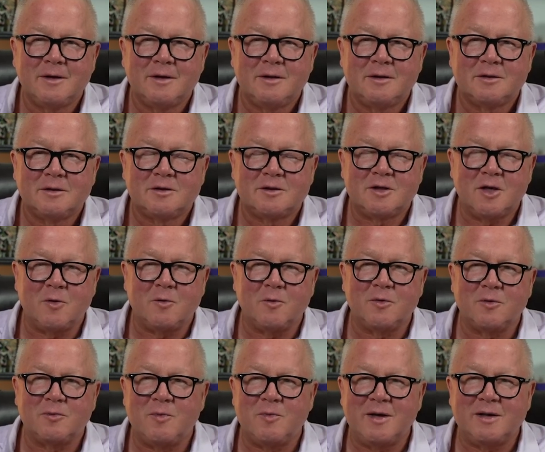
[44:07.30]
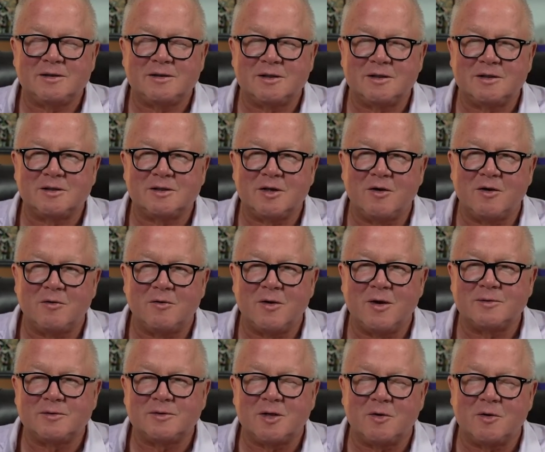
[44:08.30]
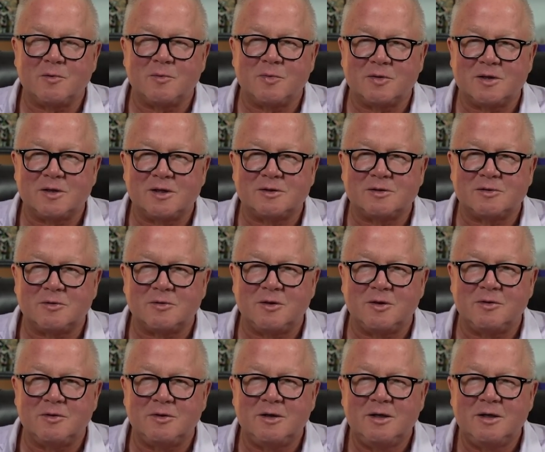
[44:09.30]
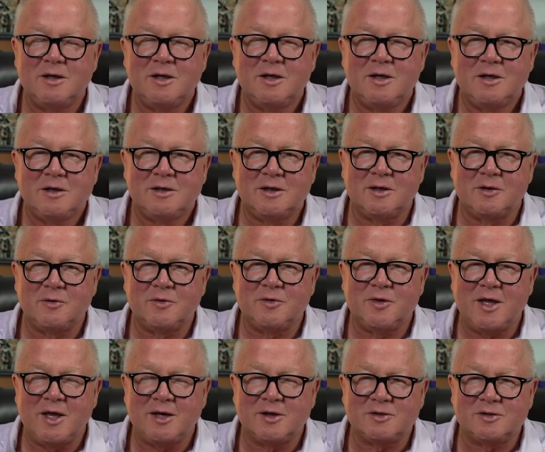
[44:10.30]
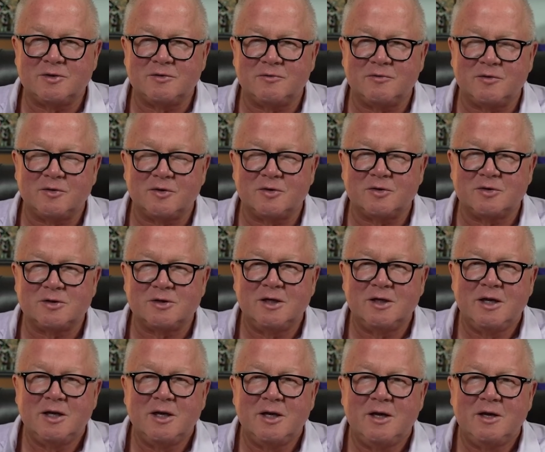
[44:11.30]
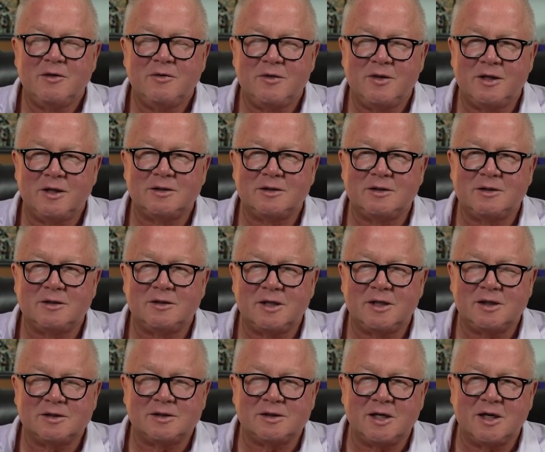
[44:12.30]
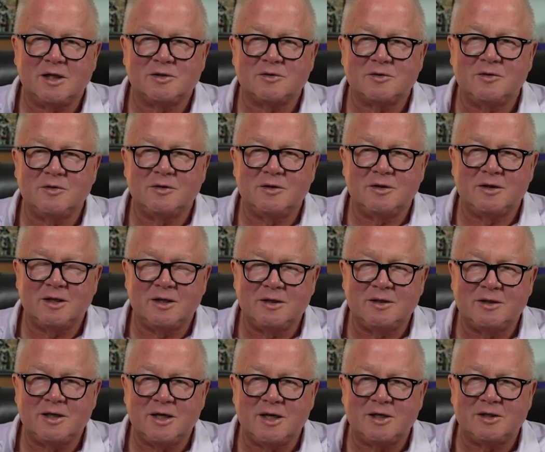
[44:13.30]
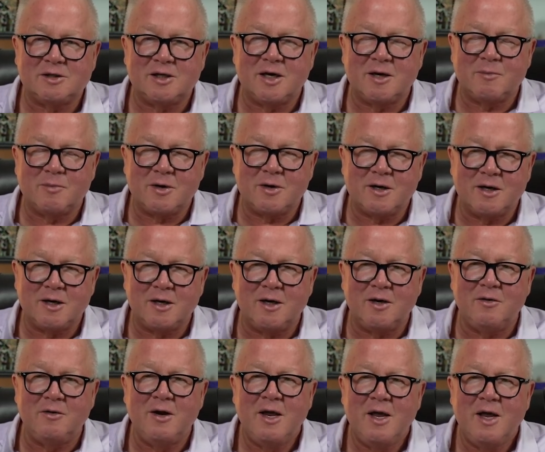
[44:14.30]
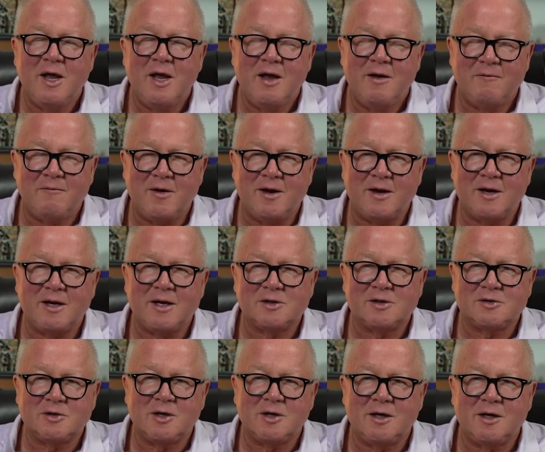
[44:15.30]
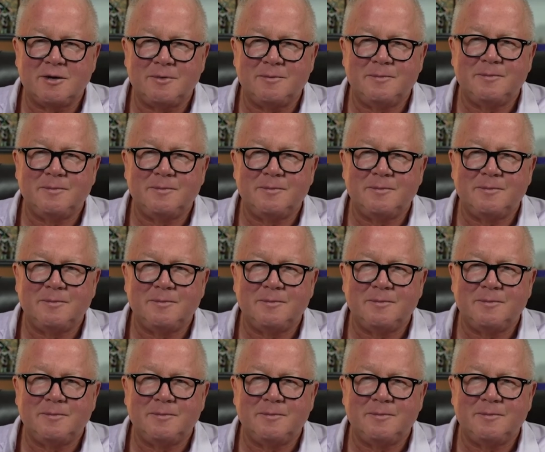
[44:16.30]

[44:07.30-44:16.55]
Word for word: Start with basics, go up, start with progesterone, dealing with that issue first, then testosterone, then DHEA, pregnenolone, and finally estradiol.